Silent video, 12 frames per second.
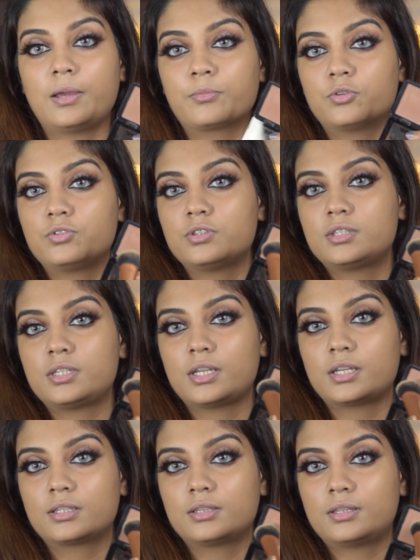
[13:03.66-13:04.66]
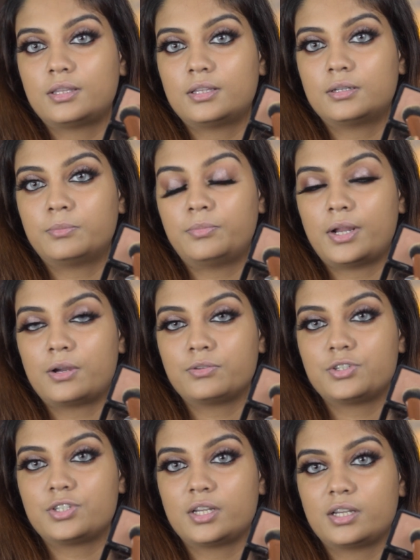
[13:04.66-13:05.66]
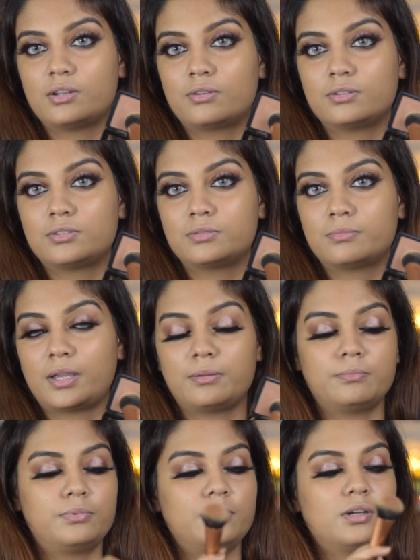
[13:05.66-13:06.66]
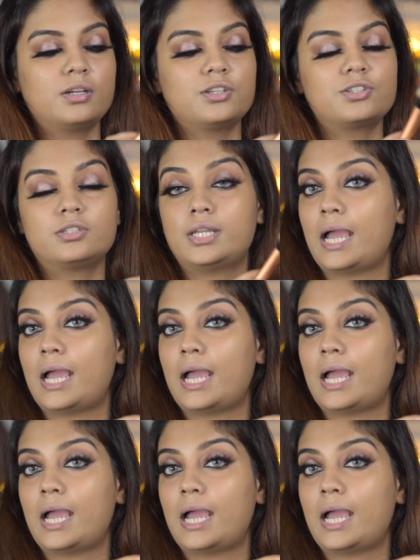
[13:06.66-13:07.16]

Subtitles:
I'm going to take the brown shade onto my brush,